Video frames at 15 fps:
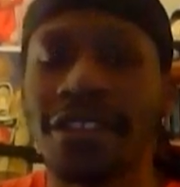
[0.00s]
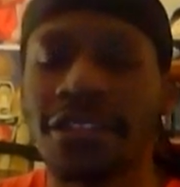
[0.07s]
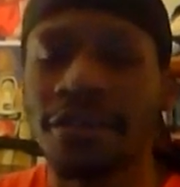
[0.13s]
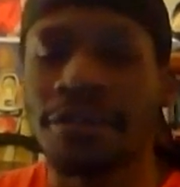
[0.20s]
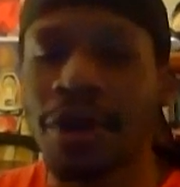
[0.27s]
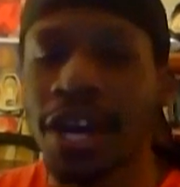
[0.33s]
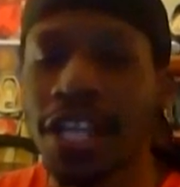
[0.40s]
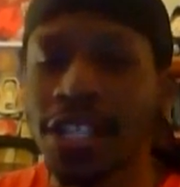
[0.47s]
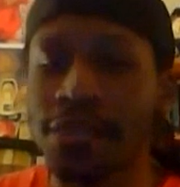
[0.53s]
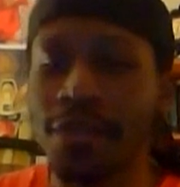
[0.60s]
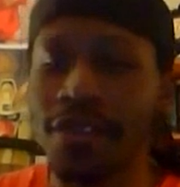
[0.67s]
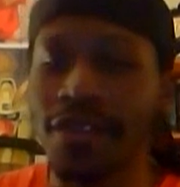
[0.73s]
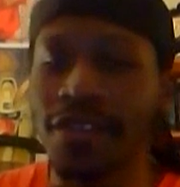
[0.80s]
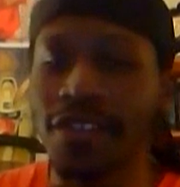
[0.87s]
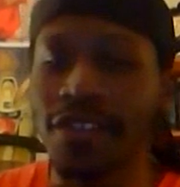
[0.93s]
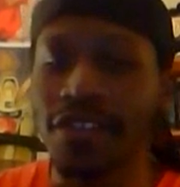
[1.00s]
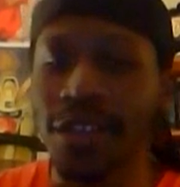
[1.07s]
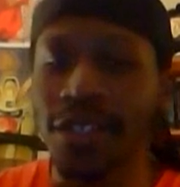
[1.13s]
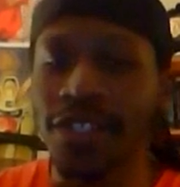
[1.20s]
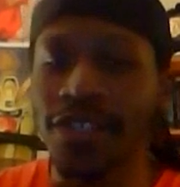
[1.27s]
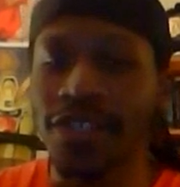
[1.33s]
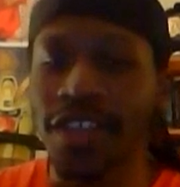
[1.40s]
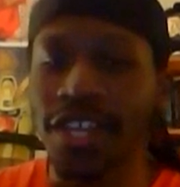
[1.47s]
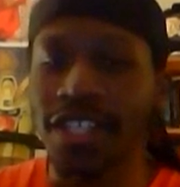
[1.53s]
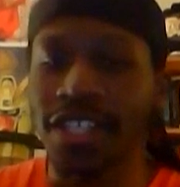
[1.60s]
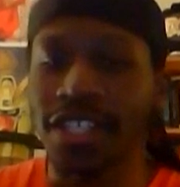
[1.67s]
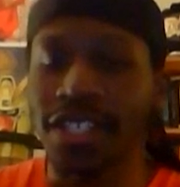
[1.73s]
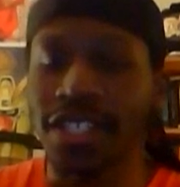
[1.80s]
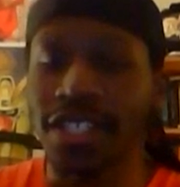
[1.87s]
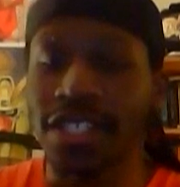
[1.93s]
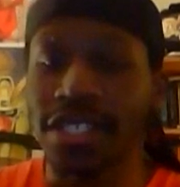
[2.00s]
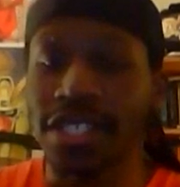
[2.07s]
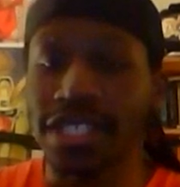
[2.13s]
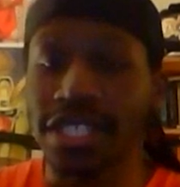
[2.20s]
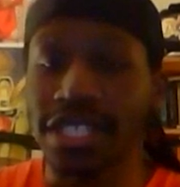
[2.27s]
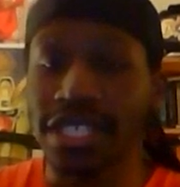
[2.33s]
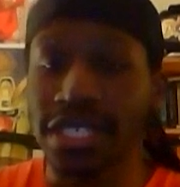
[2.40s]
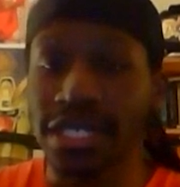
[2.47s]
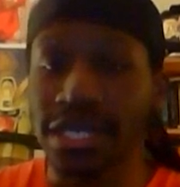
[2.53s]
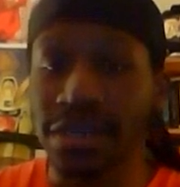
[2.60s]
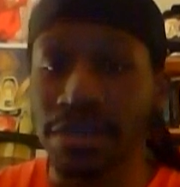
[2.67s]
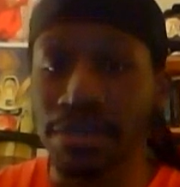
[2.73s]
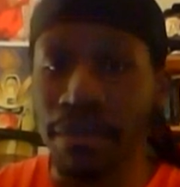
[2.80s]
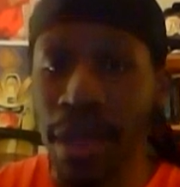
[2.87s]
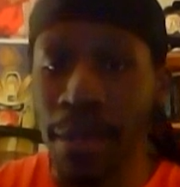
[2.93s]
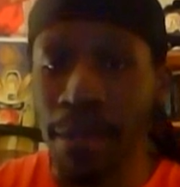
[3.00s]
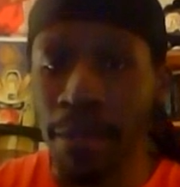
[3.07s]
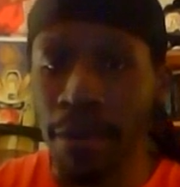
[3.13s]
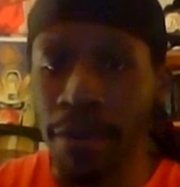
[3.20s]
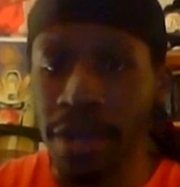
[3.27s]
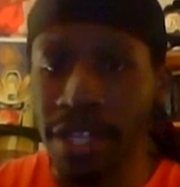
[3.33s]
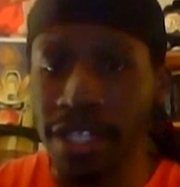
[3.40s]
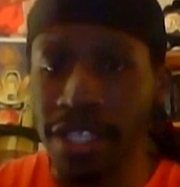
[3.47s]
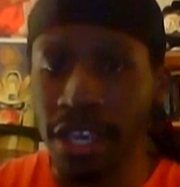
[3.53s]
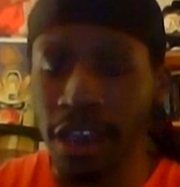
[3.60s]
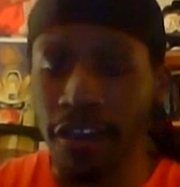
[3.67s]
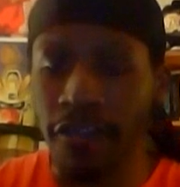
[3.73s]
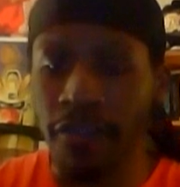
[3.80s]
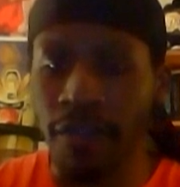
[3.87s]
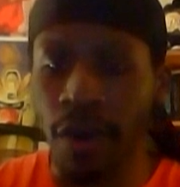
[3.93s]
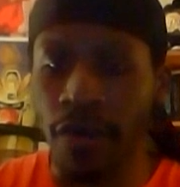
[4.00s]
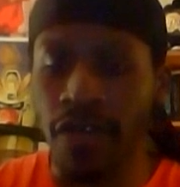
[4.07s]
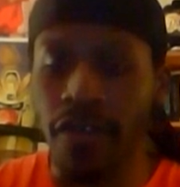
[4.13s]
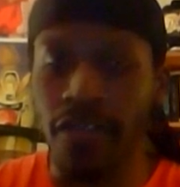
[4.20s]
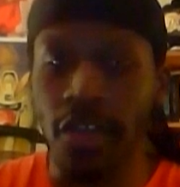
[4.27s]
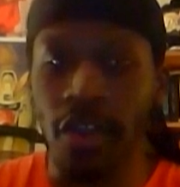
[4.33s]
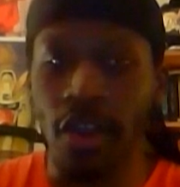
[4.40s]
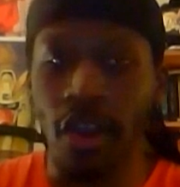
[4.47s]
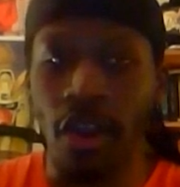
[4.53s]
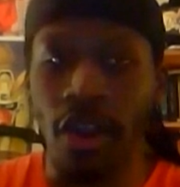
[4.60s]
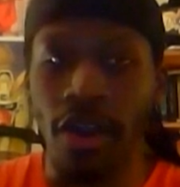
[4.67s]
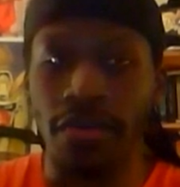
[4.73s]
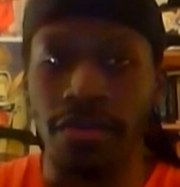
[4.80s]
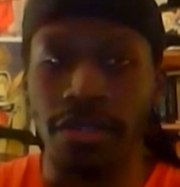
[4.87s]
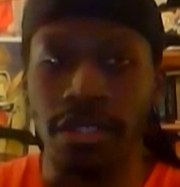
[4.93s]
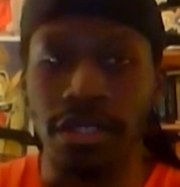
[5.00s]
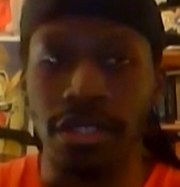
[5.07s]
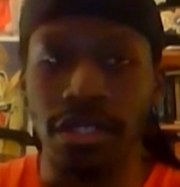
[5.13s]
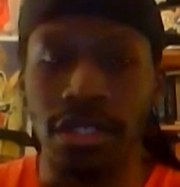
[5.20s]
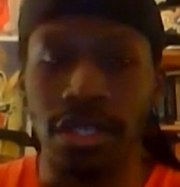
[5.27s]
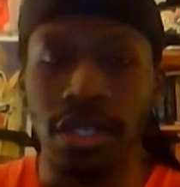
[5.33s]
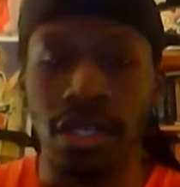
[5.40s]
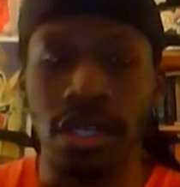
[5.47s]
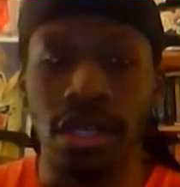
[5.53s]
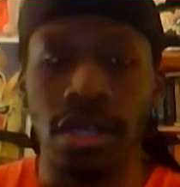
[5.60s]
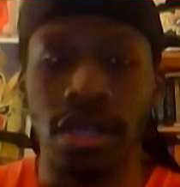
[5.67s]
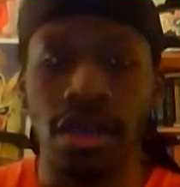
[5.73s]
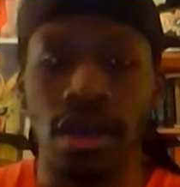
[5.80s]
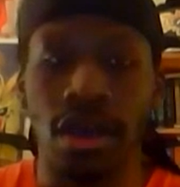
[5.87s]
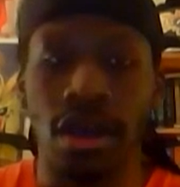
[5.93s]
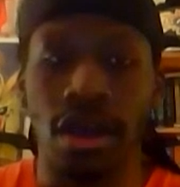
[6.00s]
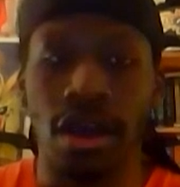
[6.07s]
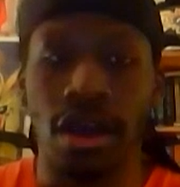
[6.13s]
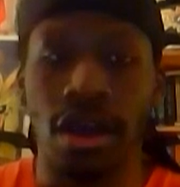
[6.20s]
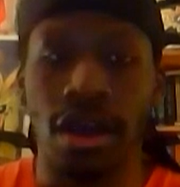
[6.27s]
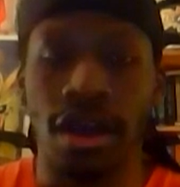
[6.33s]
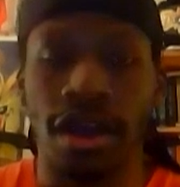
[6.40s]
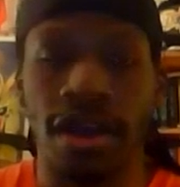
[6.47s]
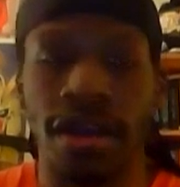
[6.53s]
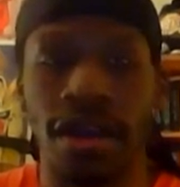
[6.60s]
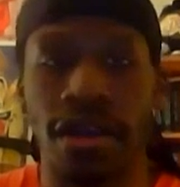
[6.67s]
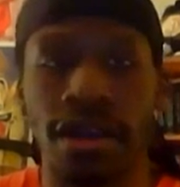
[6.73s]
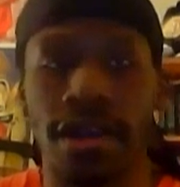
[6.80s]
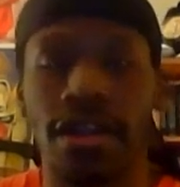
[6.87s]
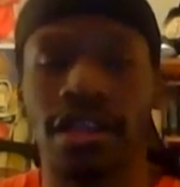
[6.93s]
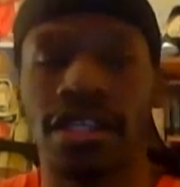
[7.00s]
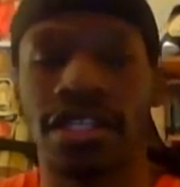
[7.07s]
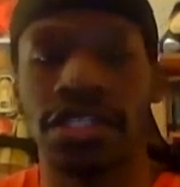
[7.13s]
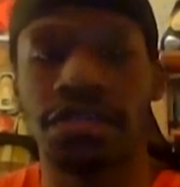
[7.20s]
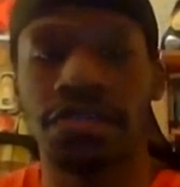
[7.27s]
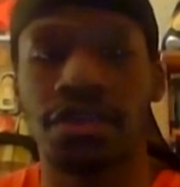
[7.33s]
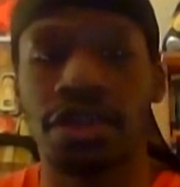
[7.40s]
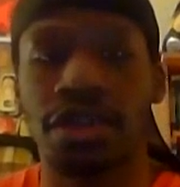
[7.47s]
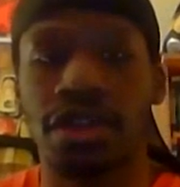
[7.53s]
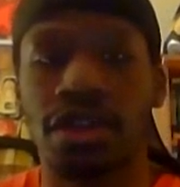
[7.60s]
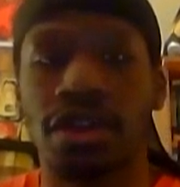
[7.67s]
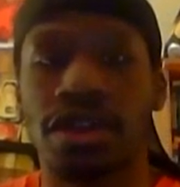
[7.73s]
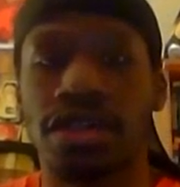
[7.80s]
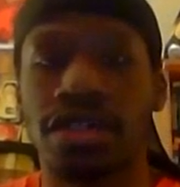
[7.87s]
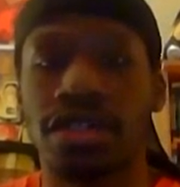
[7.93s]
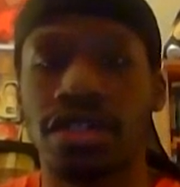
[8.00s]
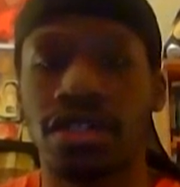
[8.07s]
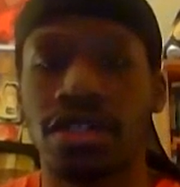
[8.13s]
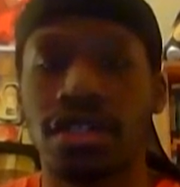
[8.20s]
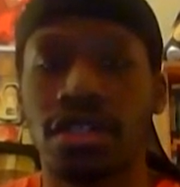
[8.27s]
The punishment for the first offense, dismemberment of both of your arms. Huh. It's pretty harsh.